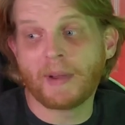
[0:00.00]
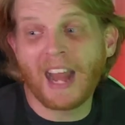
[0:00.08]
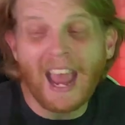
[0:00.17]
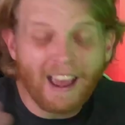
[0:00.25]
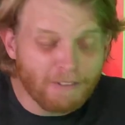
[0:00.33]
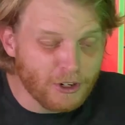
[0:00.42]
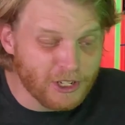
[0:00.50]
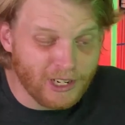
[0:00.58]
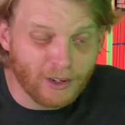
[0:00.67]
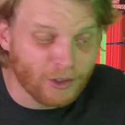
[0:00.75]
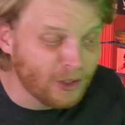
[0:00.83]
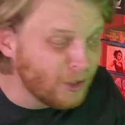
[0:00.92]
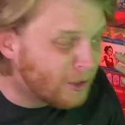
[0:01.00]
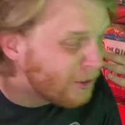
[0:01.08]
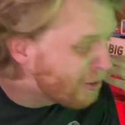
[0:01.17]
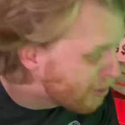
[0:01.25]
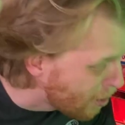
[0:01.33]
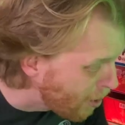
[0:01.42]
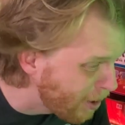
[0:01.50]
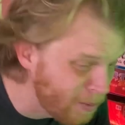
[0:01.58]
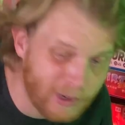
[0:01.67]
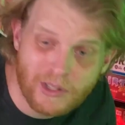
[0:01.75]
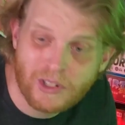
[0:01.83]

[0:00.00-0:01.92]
And Everdell, good Lord, what